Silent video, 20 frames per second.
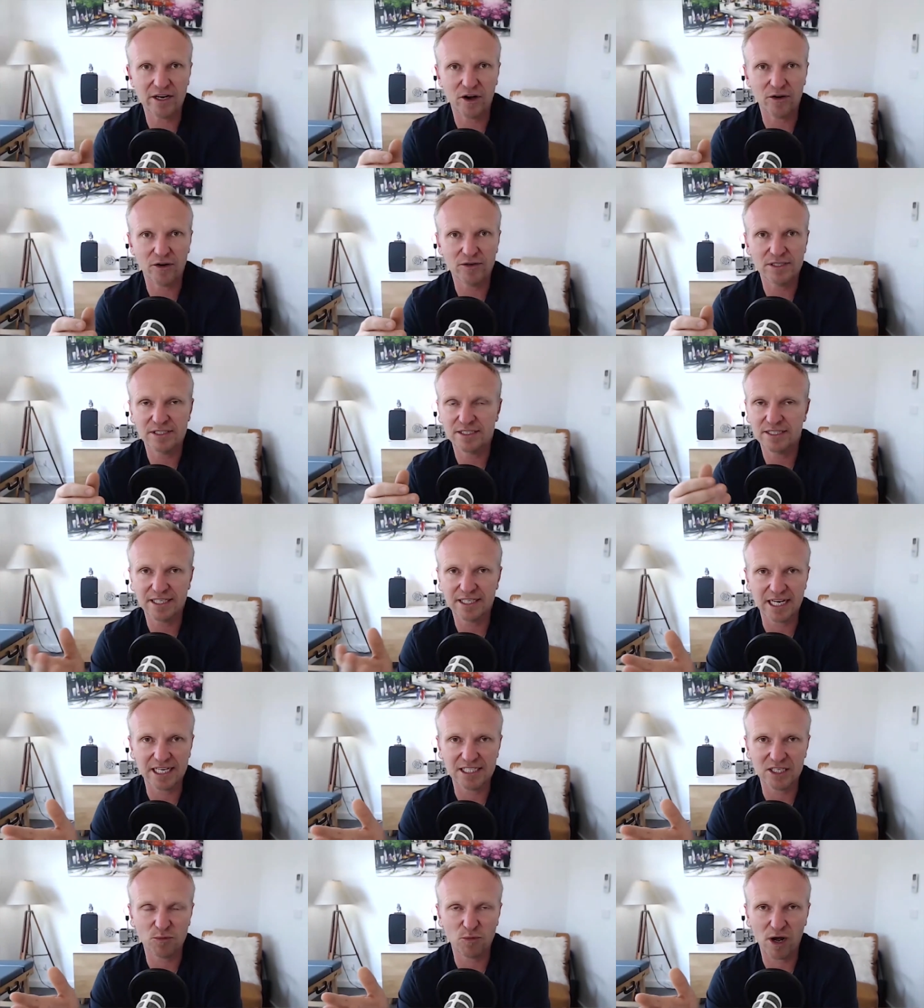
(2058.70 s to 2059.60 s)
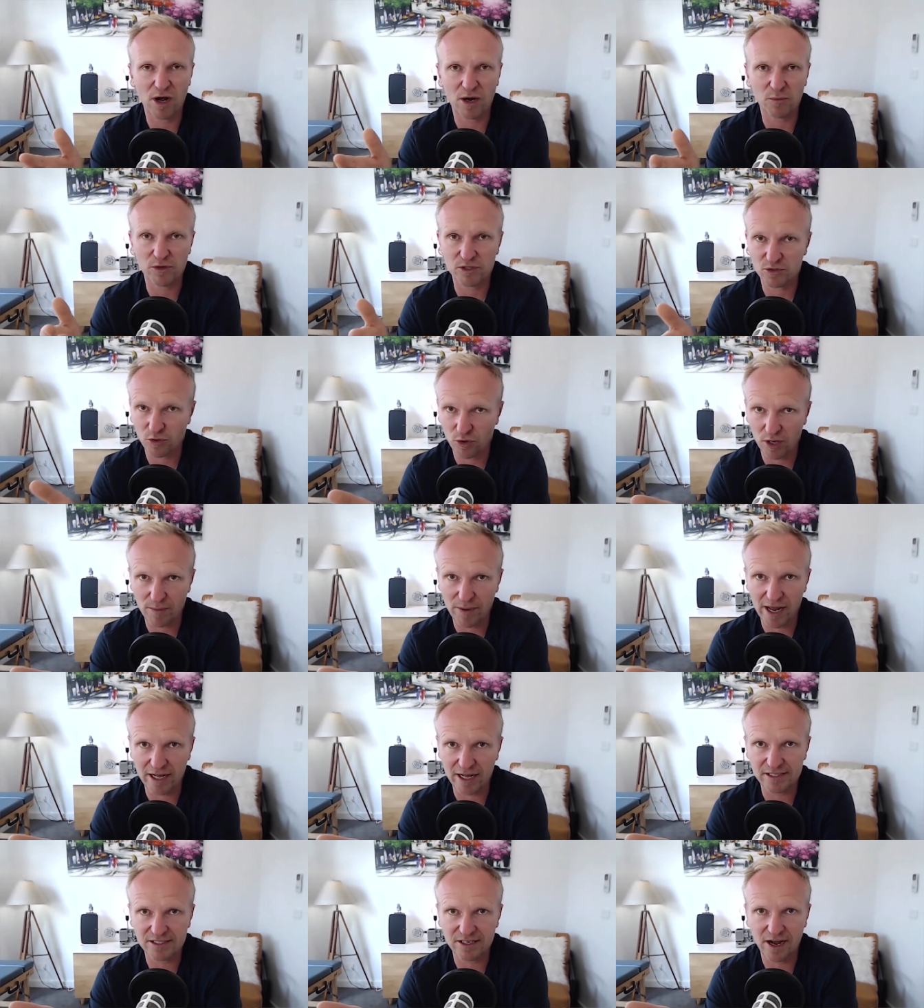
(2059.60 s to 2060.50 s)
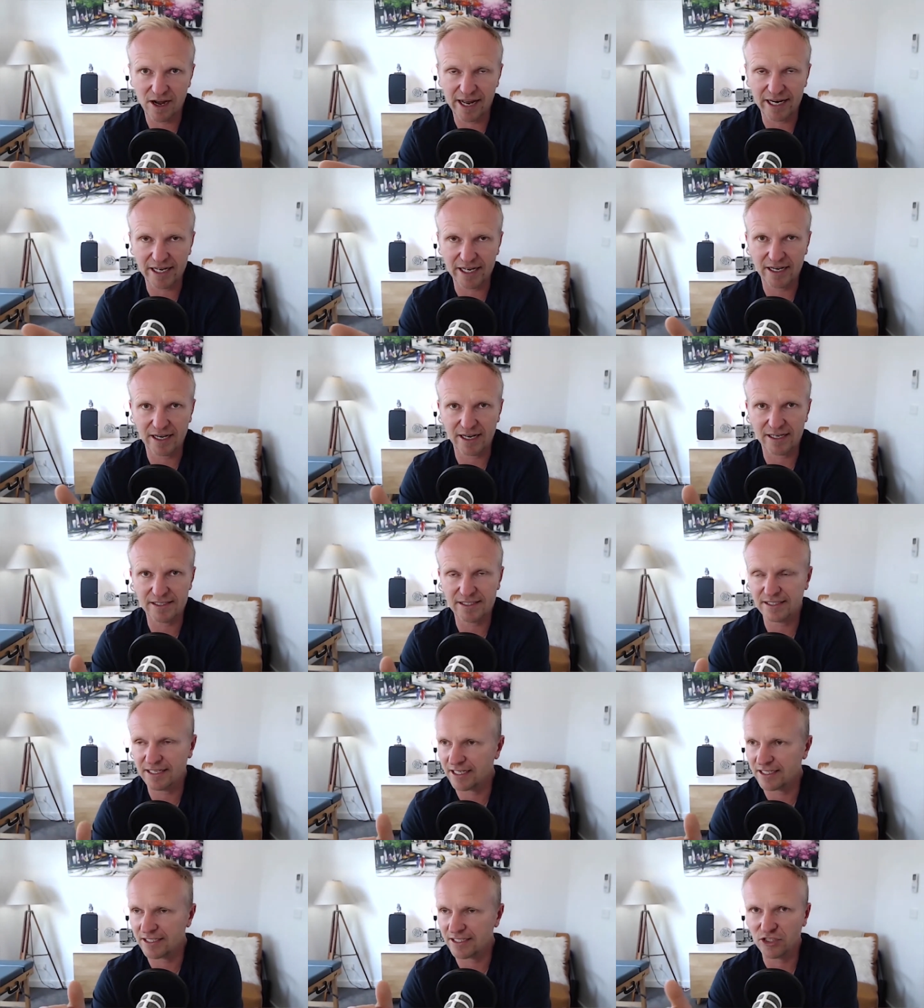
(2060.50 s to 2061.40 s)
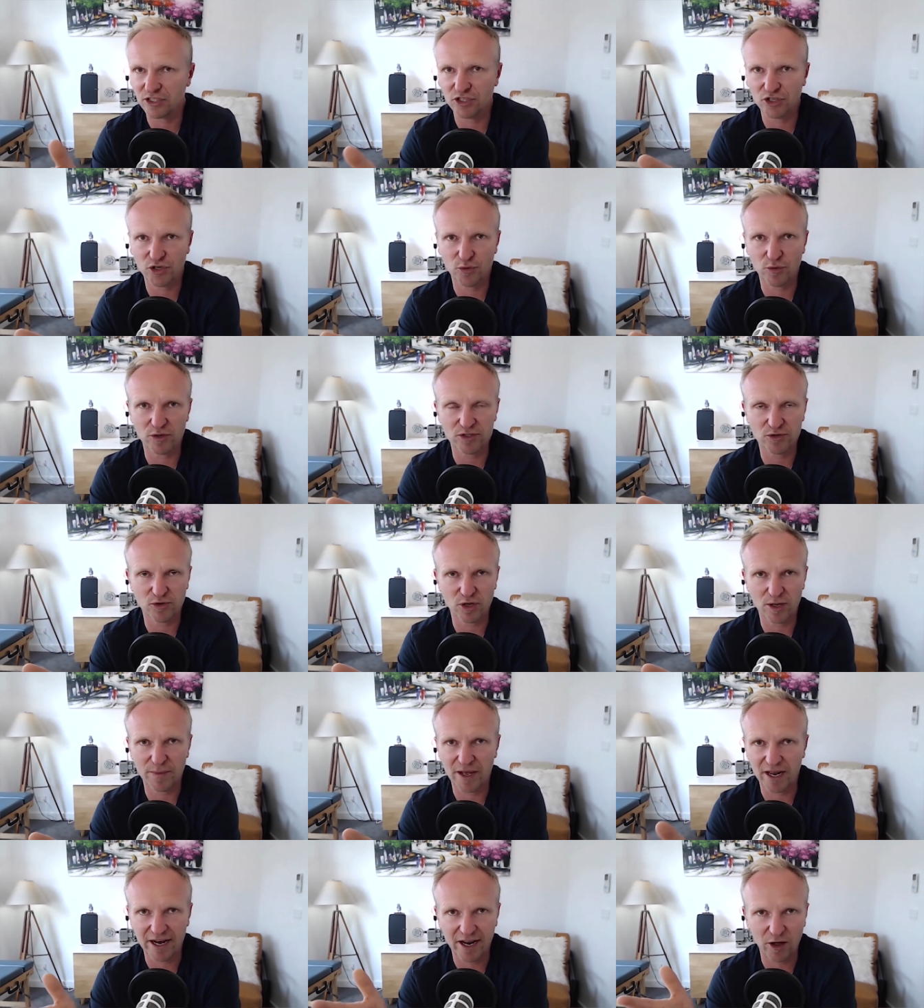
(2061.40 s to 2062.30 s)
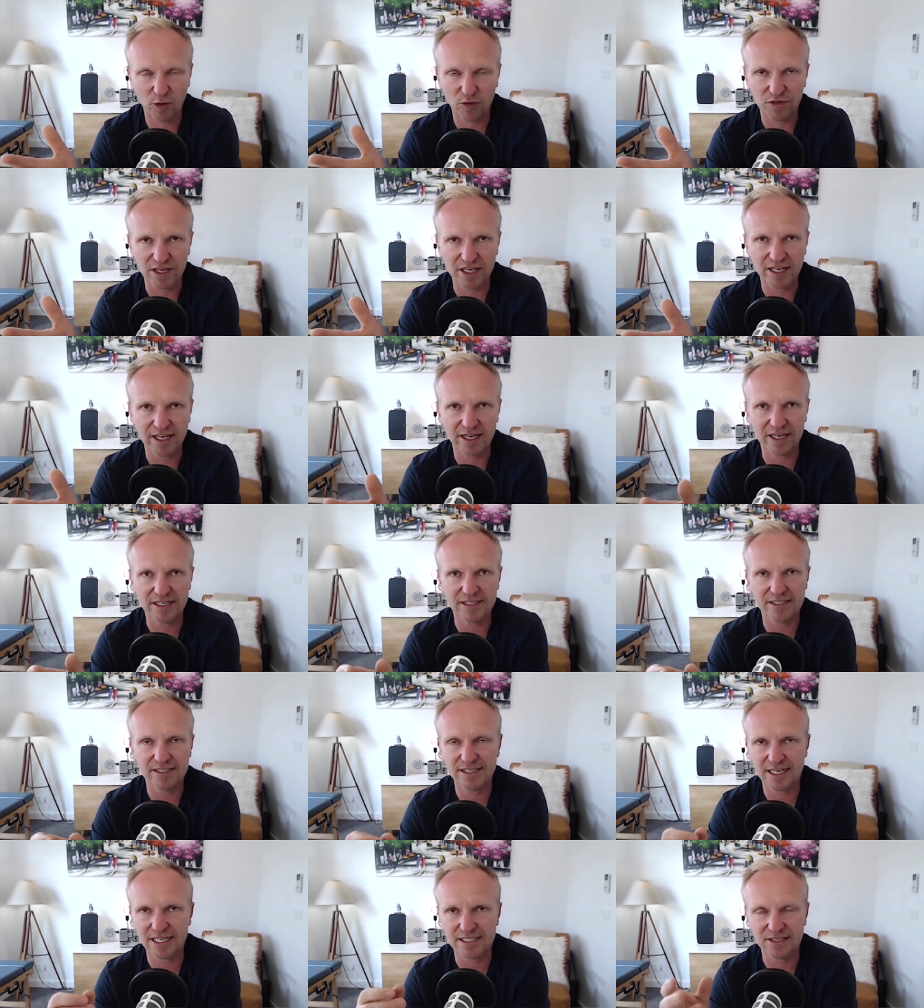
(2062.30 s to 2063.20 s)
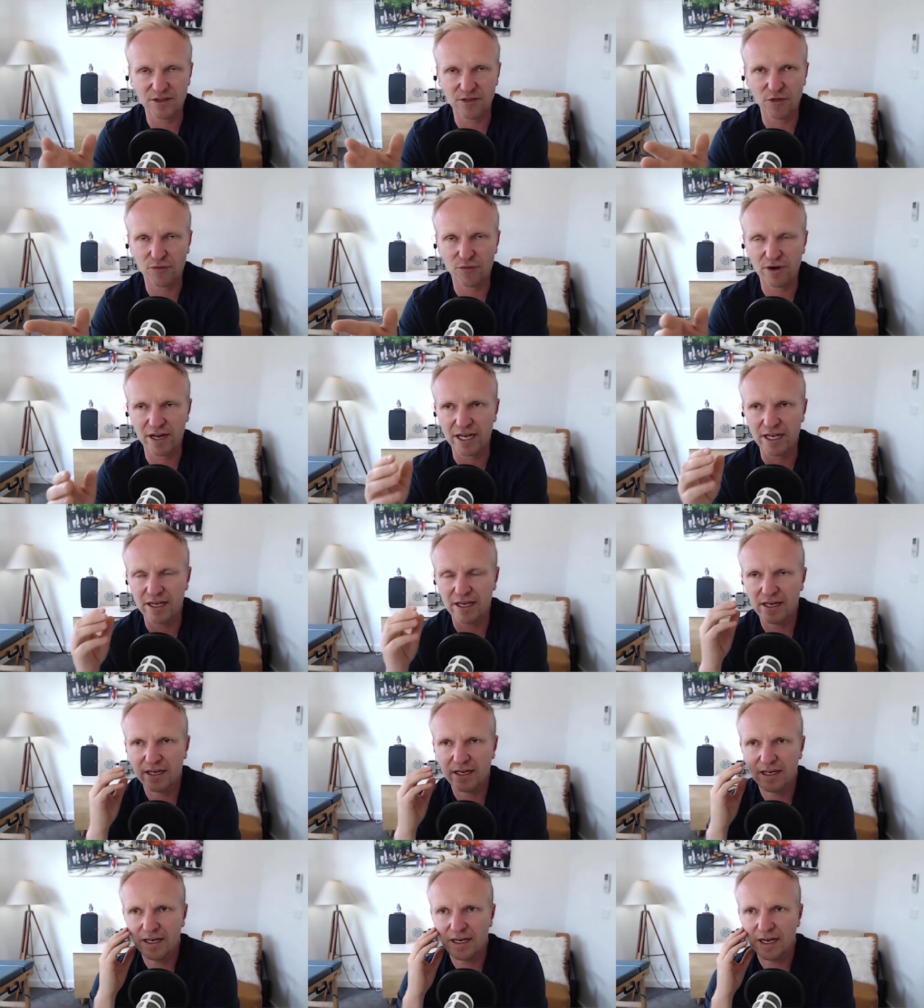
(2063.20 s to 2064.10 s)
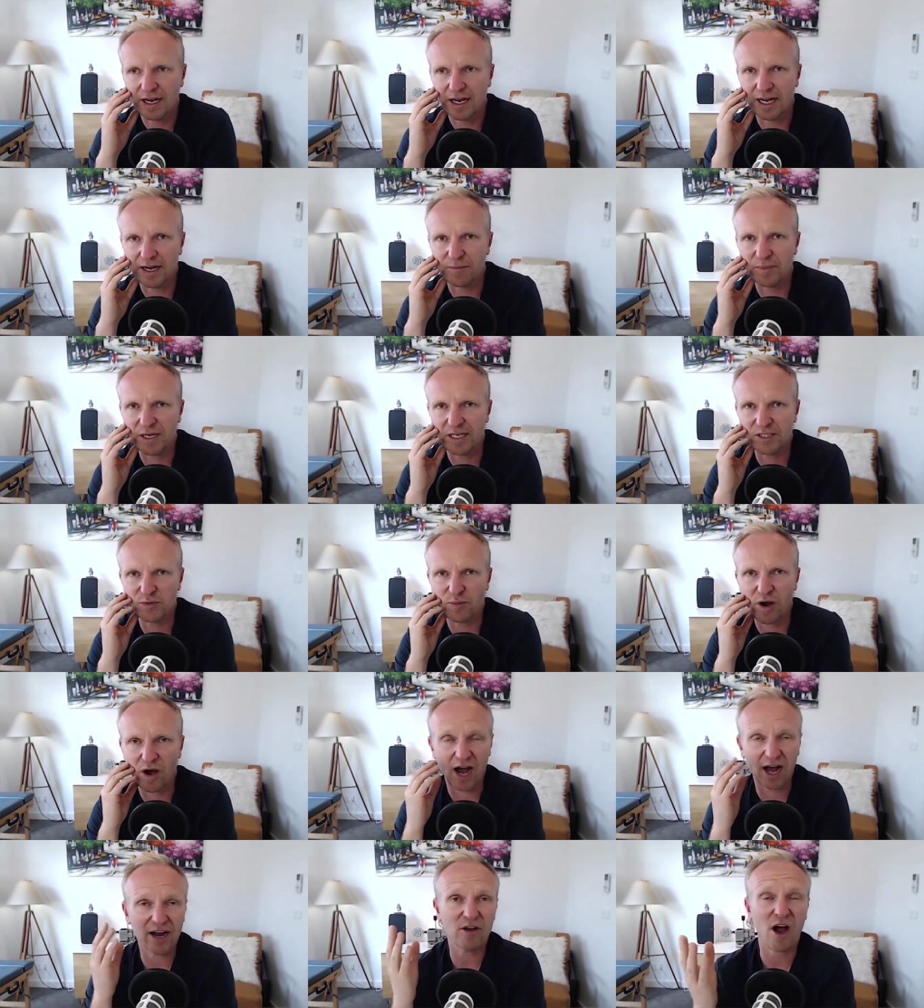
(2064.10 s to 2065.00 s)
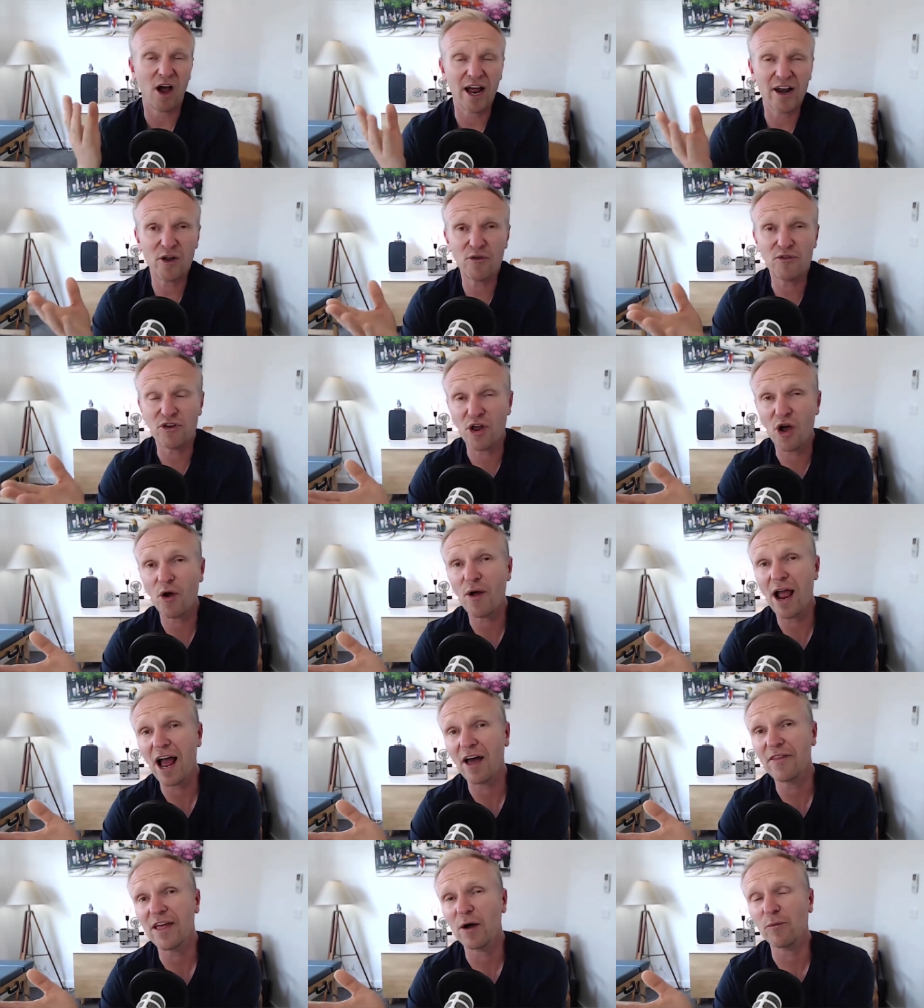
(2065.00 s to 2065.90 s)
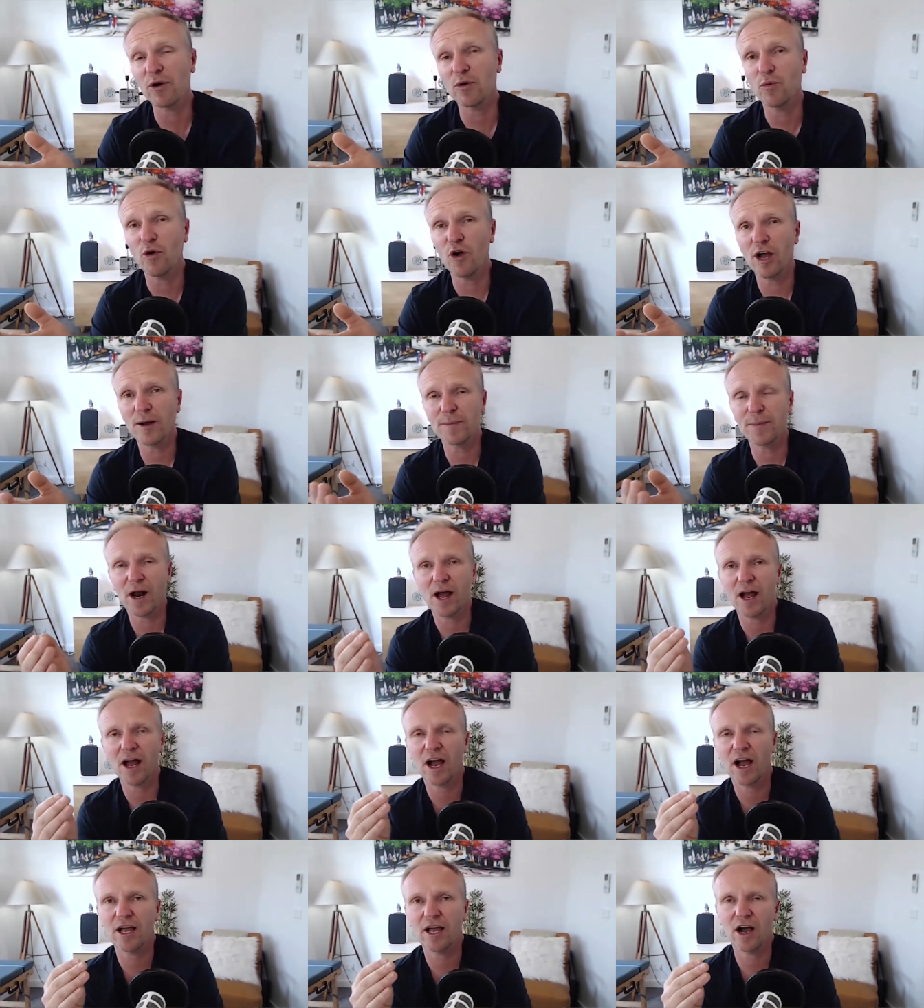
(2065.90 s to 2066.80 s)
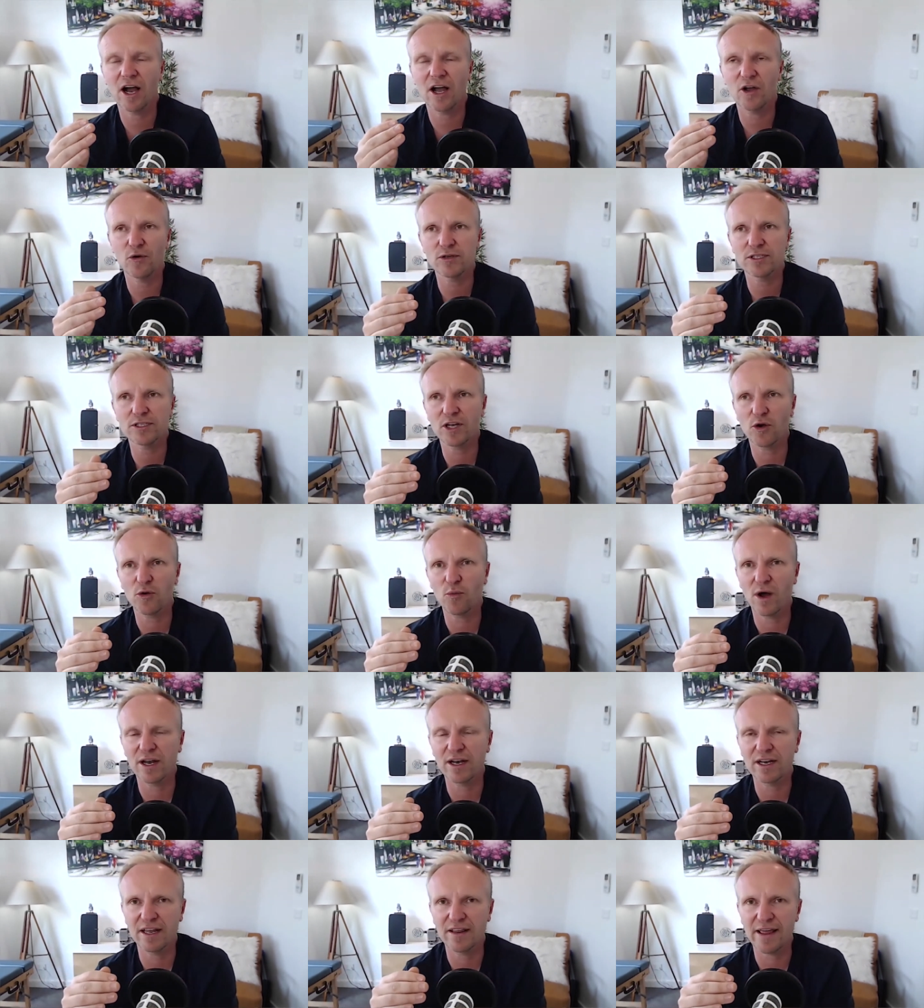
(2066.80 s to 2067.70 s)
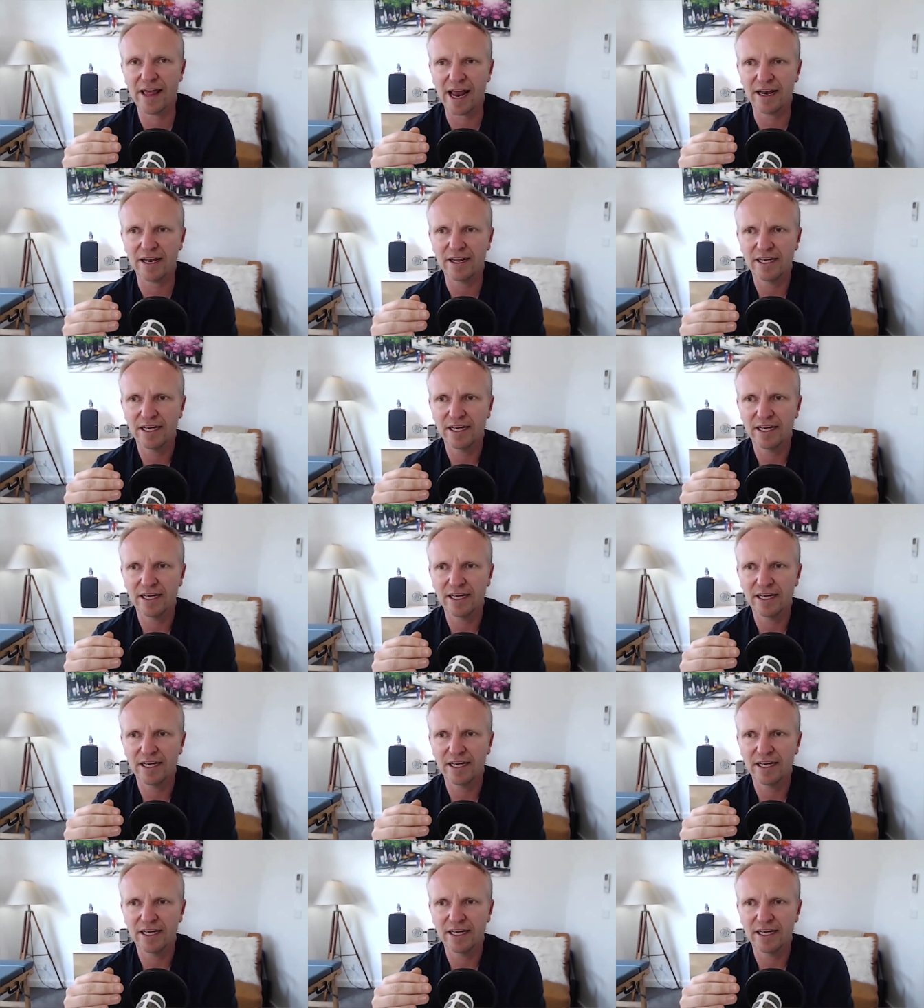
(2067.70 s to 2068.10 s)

know, season one was all about sciatica, season two was all about healthy kids, season three um, as well. I d- I don't know how that would work, but I, I also wonder that